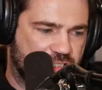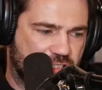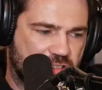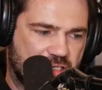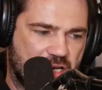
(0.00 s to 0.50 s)

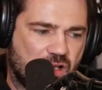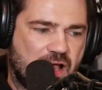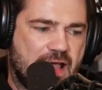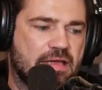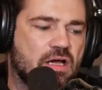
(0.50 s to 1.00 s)
she's in
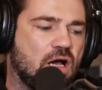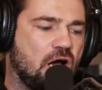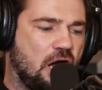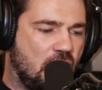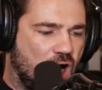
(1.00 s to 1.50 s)
LA.
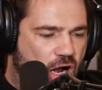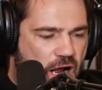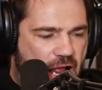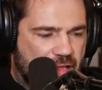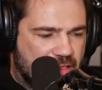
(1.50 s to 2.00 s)

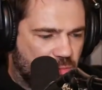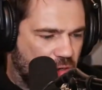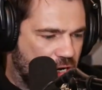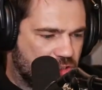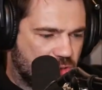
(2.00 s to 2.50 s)
And then
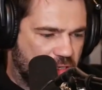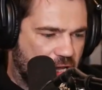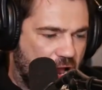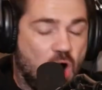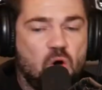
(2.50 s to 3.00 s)
what else do we
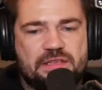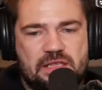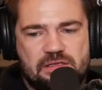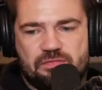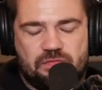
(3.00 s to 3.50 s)
got? Oh, and
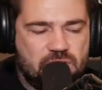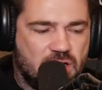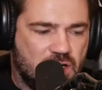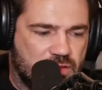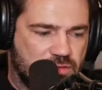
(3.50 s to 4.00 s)
then
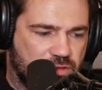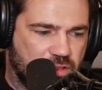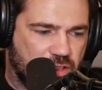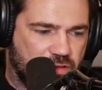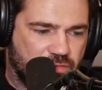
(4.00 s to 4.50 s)

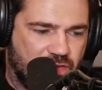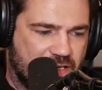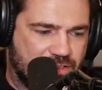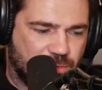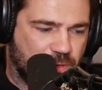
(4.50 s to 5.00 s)
the
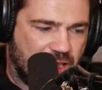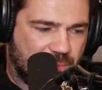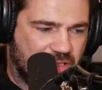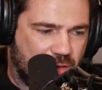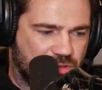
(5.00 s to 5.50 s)
Face 2 one. I
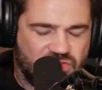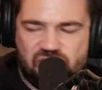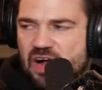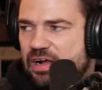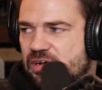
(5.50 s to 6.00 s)
mean, that was
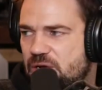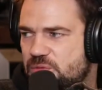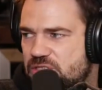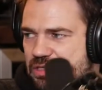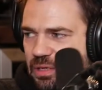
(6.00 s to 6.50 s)
fire. That
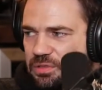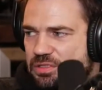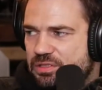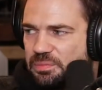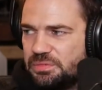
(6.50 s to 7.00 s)
was
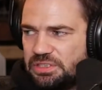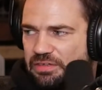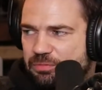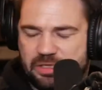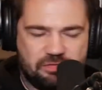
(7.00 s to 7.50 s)
just
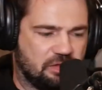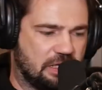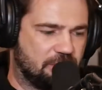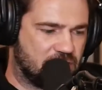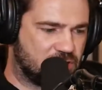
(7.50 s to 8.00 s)
everybody flaming each